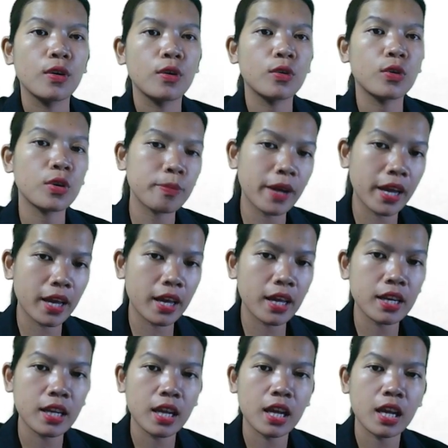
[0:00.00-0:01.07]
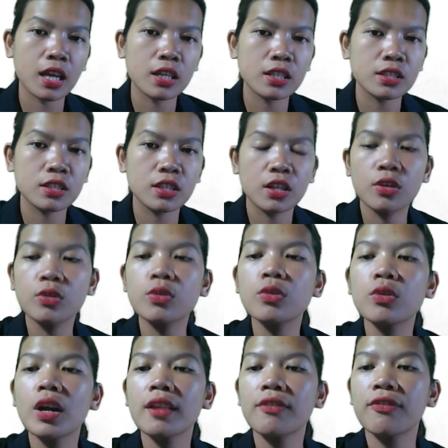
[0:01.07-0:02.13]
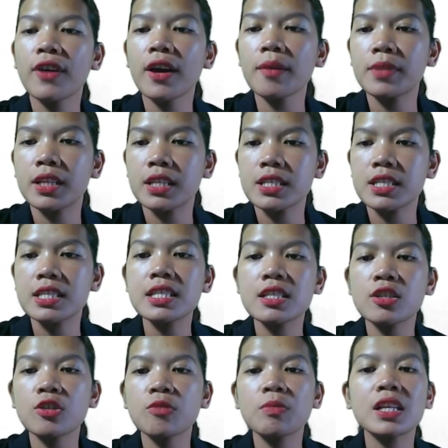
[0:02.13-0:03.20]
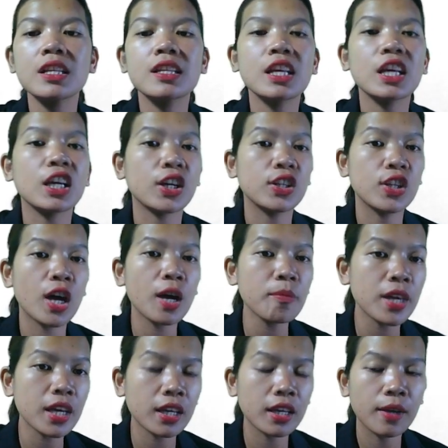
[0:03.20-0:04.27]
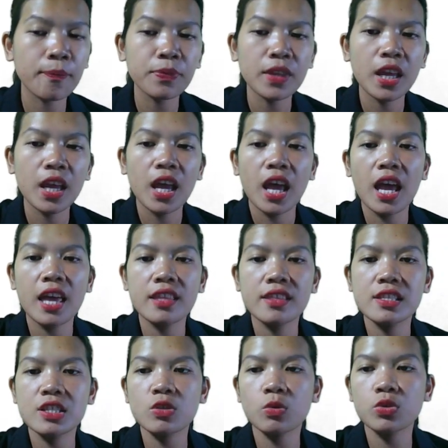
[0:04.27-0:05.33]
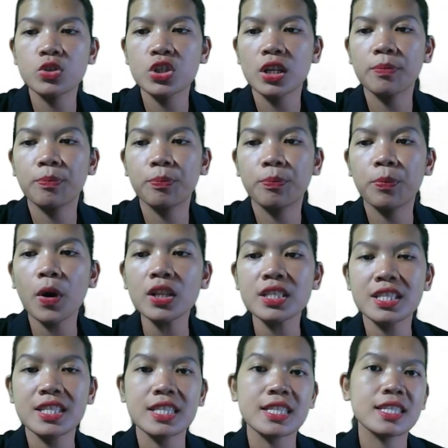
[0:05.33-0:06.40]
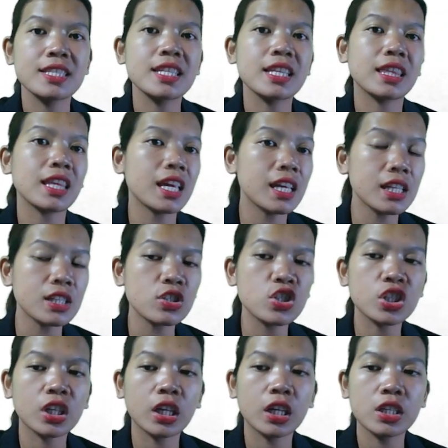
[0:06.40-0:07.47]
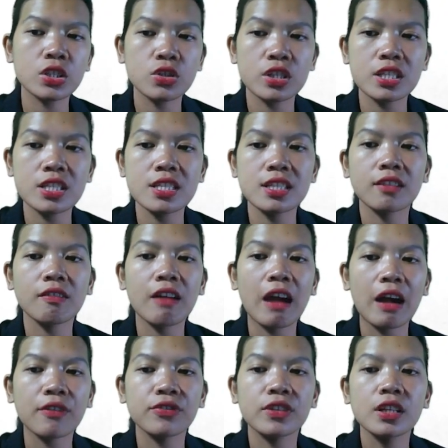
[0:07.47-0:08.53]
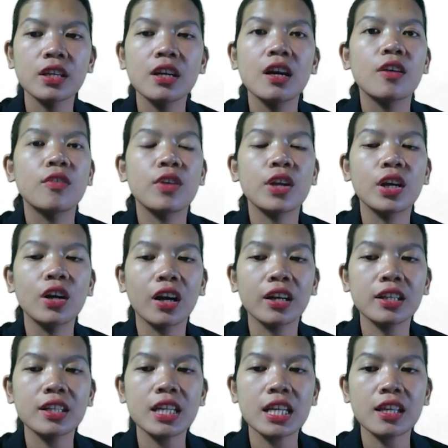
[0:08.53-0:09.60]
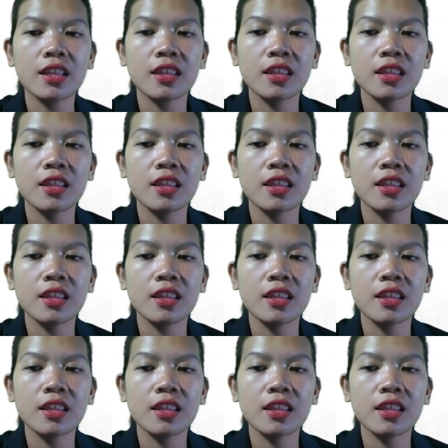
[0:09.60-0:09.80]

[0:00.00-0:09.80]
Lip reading: urban and rural families determine the economic and the social policies that each country's craft regarding